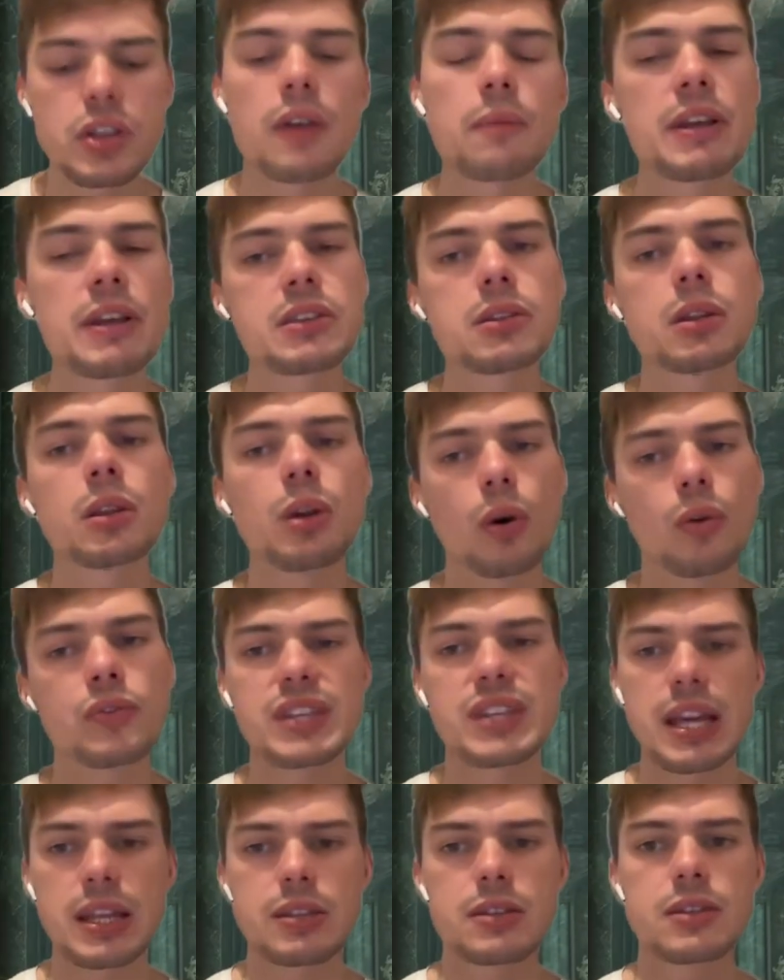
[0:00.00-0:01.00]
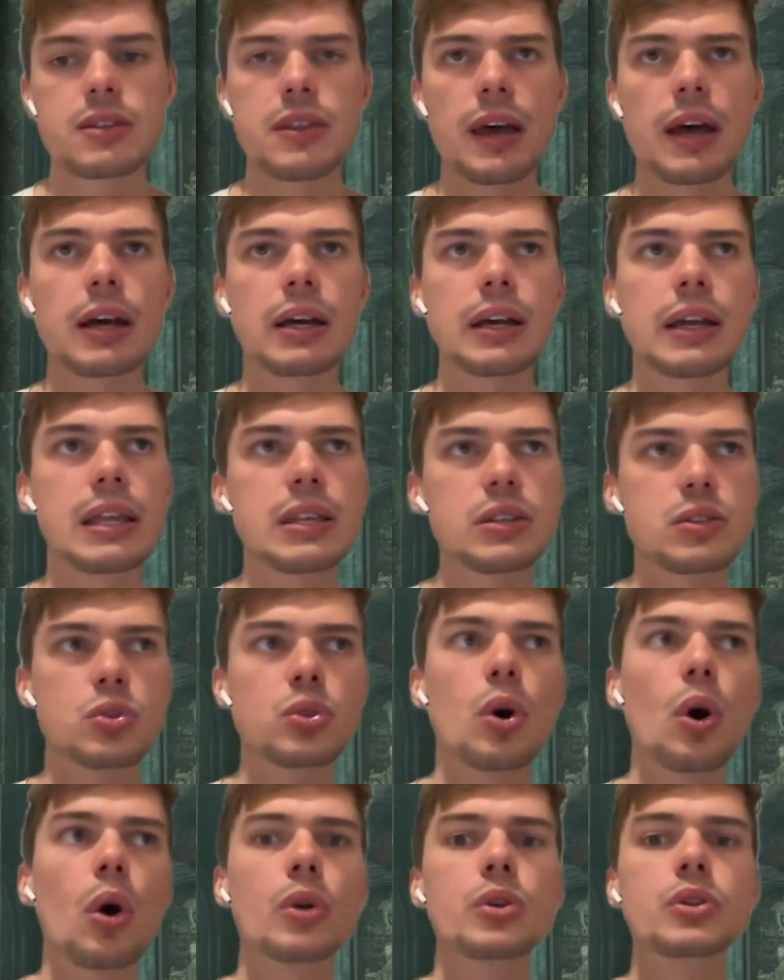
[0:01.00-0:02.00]
that makes a lot of sense that it's
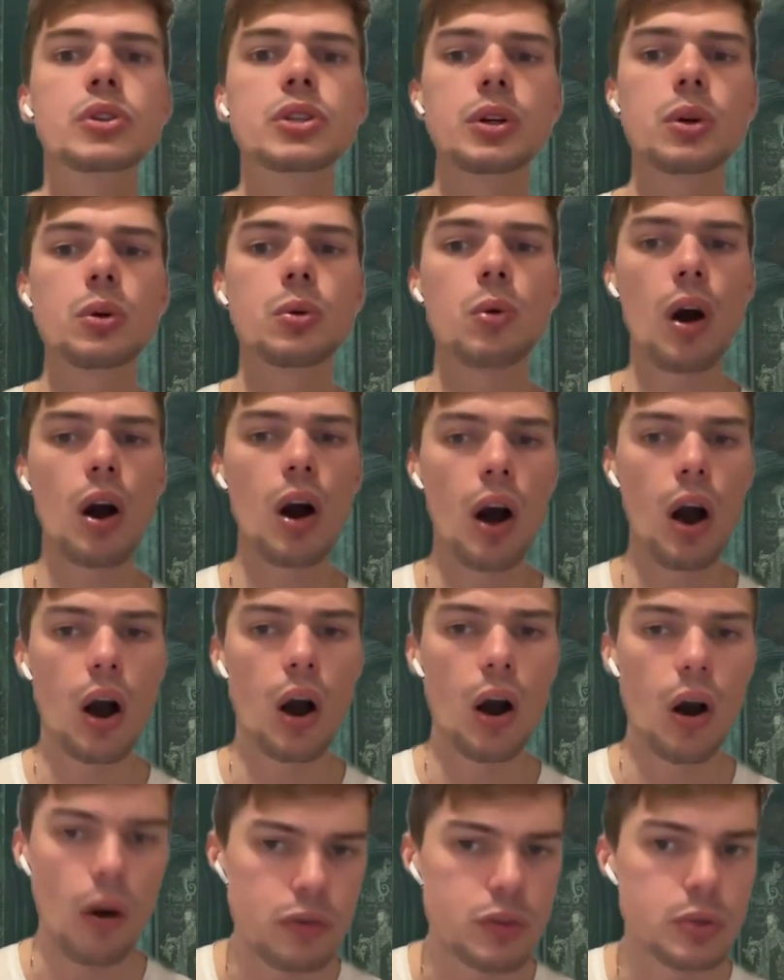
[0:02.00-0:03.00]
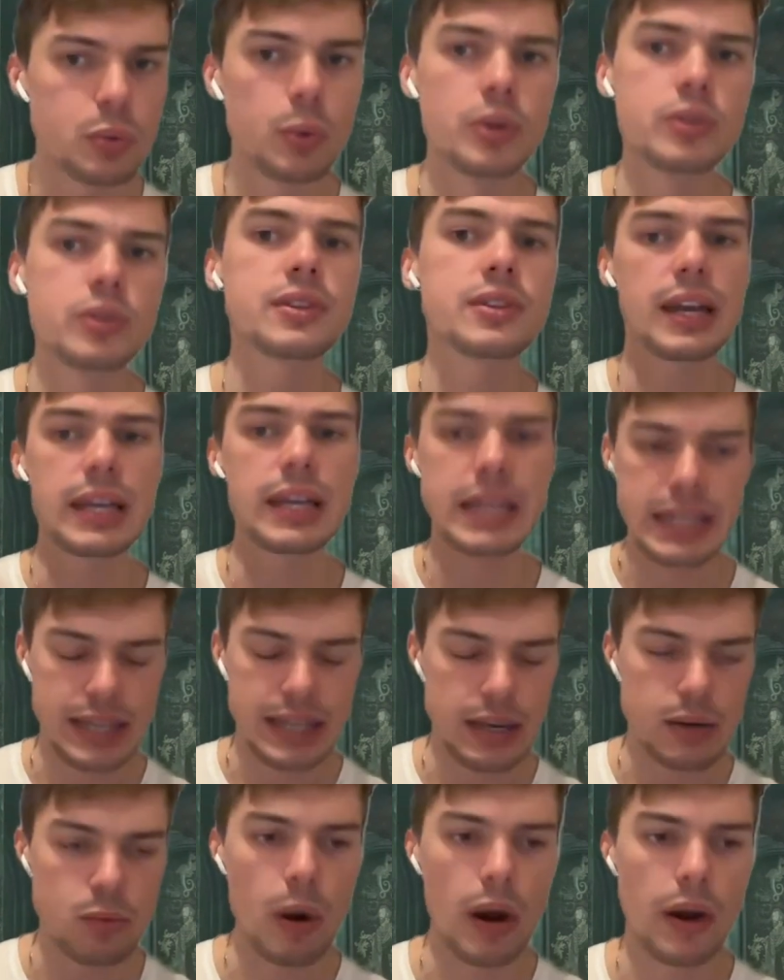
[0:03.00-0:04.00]
not until afterwards that he's
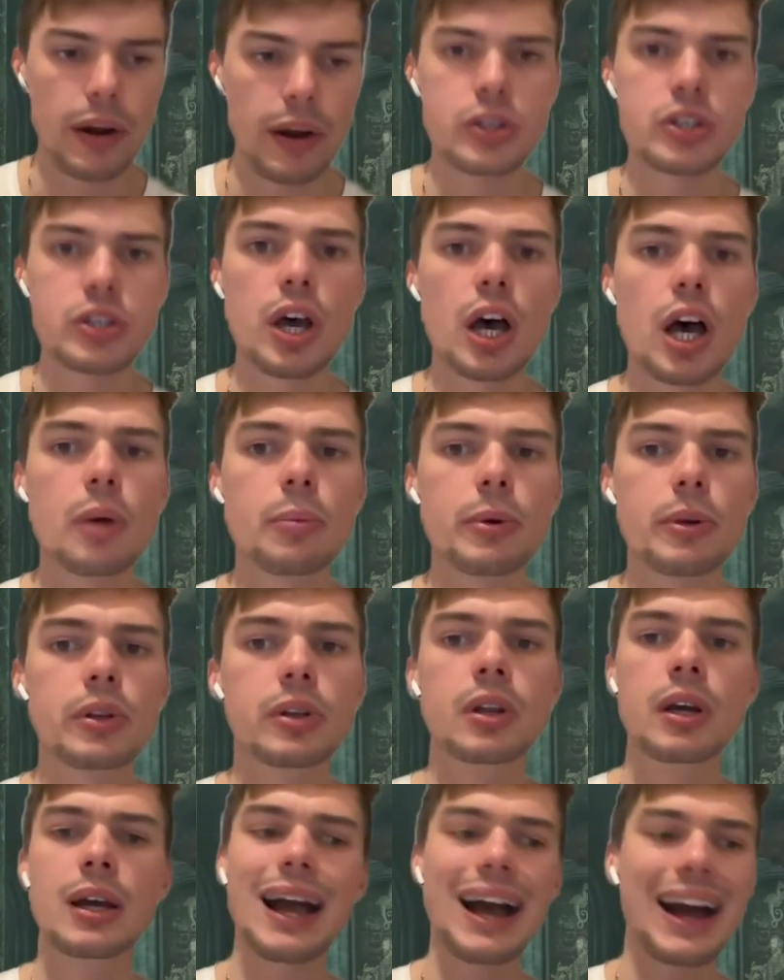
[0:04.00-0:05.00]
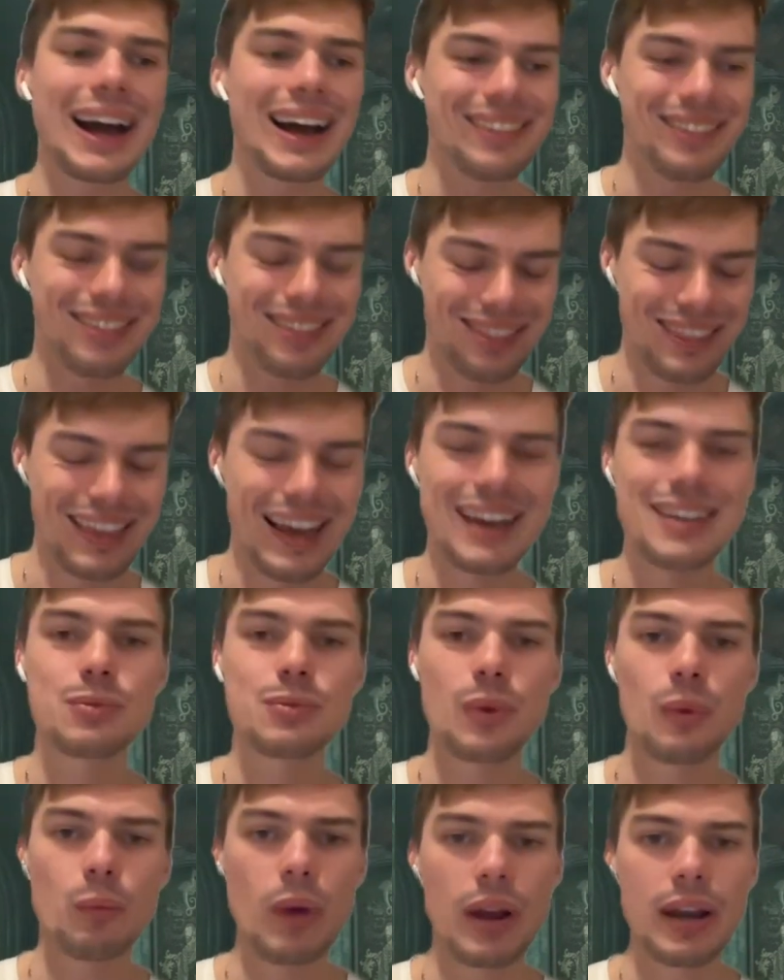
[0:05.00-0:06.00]
then wearing a turban, and that's
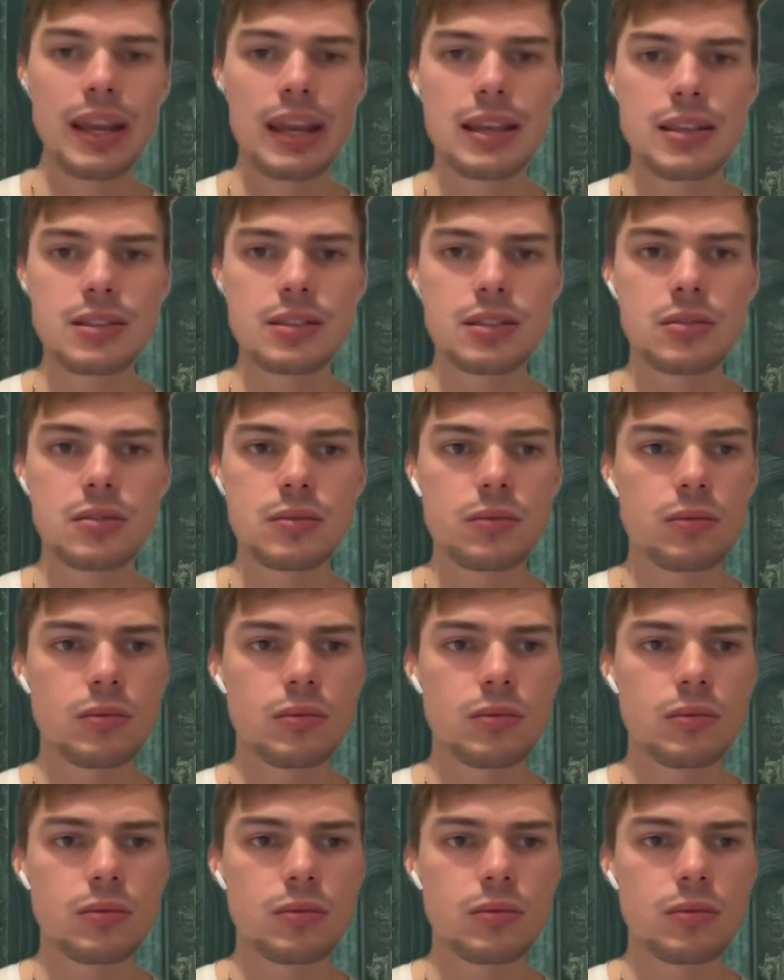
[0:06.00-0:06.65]
when he's